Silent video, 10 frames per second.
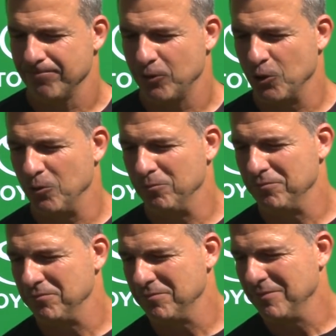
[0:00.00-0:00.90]
So
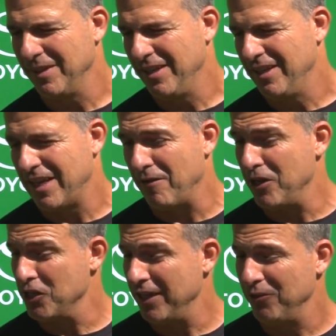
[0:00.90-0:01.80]
have I
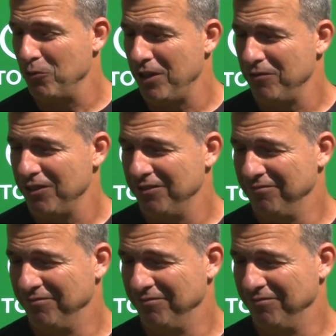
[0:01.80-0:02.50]
signed a waiver?